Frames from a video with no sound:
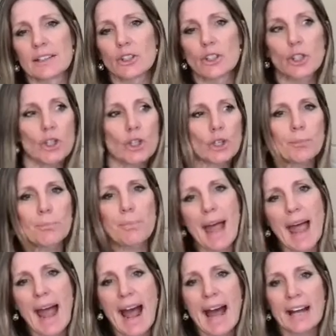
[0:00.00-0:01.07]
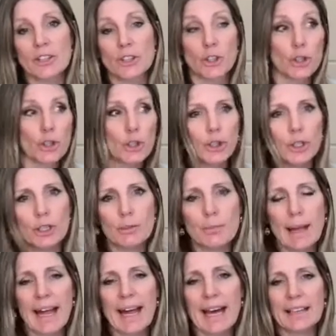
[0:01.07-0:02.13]
good or bad, you're good or
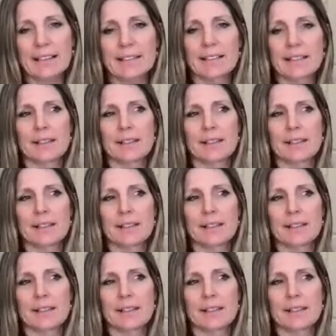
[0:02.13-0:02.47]
bad.